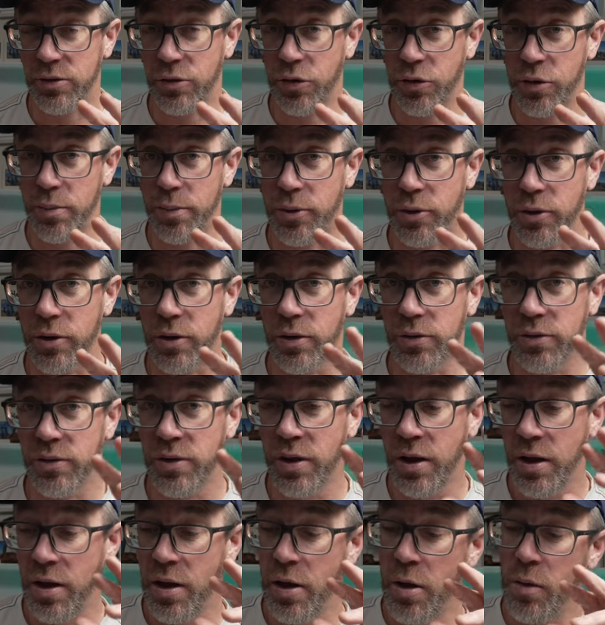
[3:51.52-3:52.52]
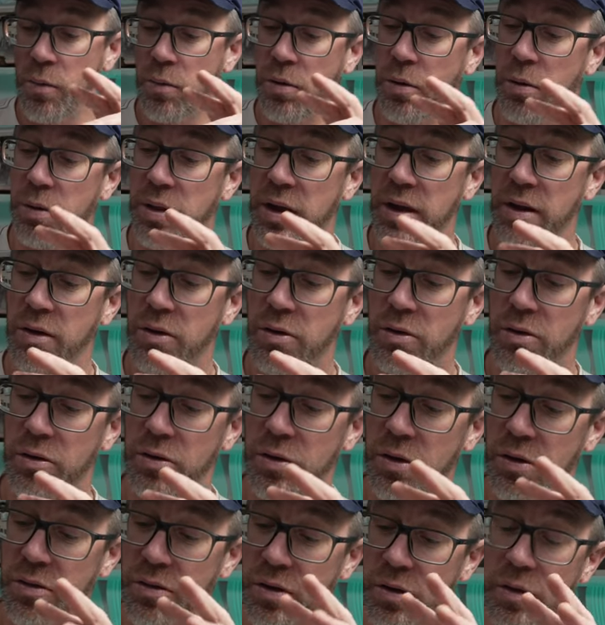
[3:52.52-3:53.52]
2 boils. We'll then
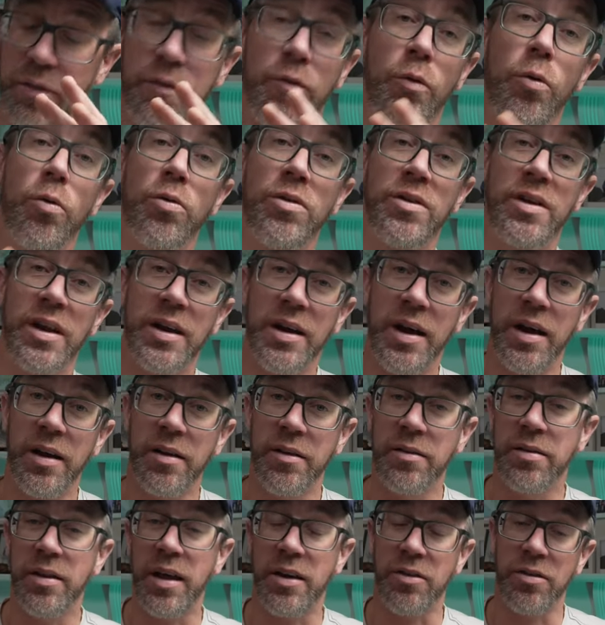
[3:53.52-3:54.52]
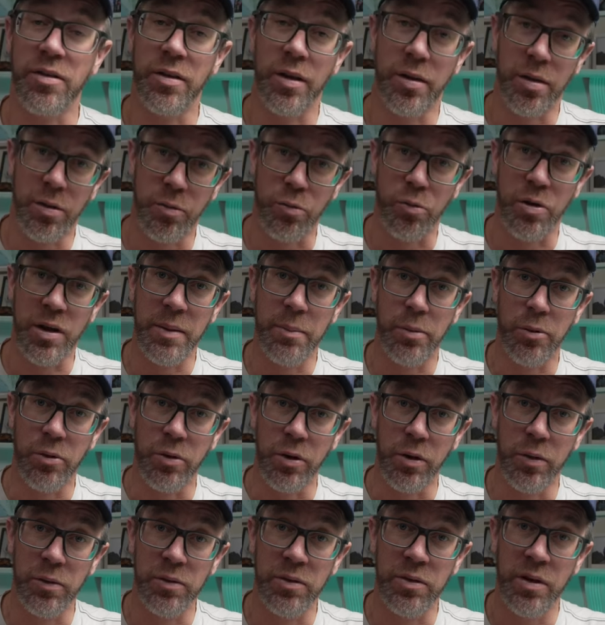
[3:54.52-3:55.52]
use it for dinner, that's 3
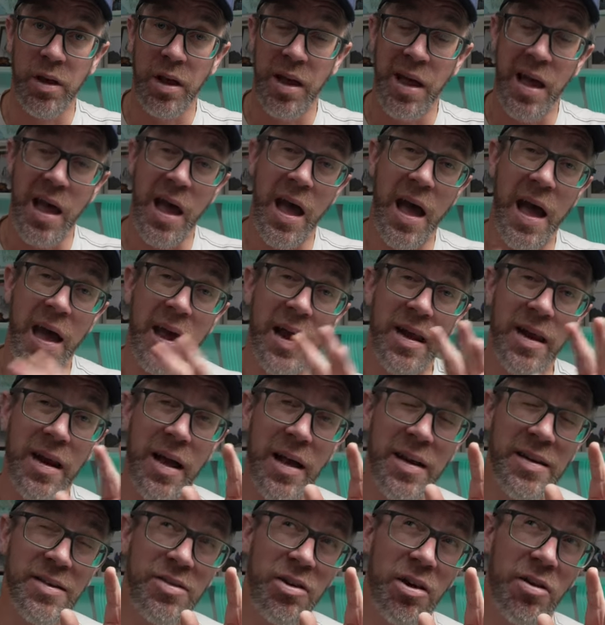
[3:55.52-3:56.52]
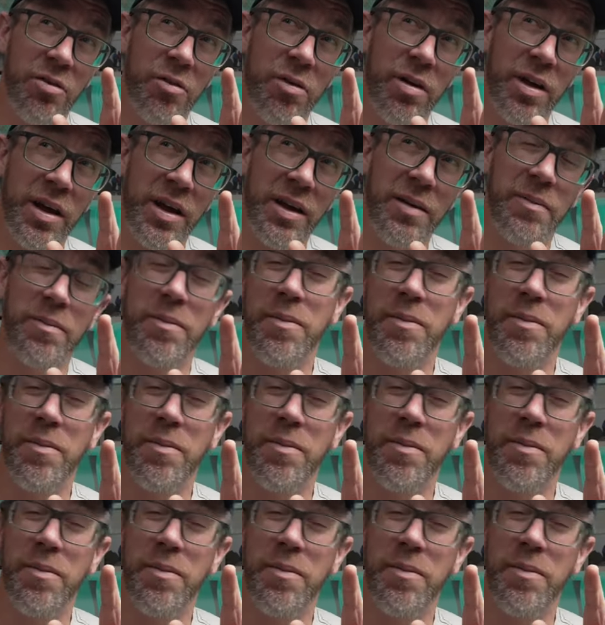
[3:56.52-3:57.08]
boils, and generally